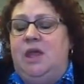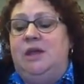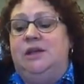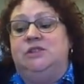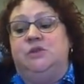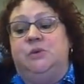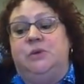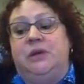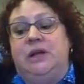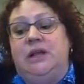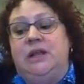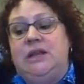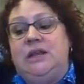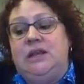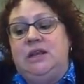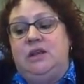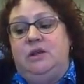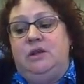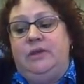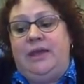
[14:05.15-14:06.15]
So we're going to need
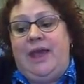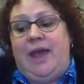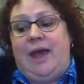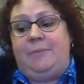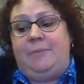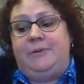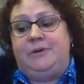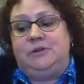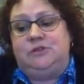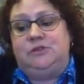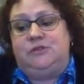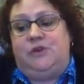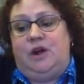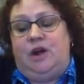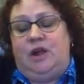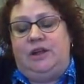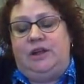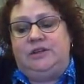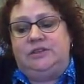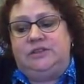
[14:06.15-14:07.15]
to know the capitals for
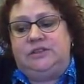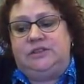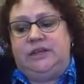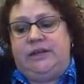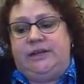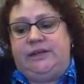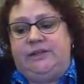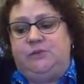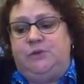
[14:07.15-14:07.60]
all our cities.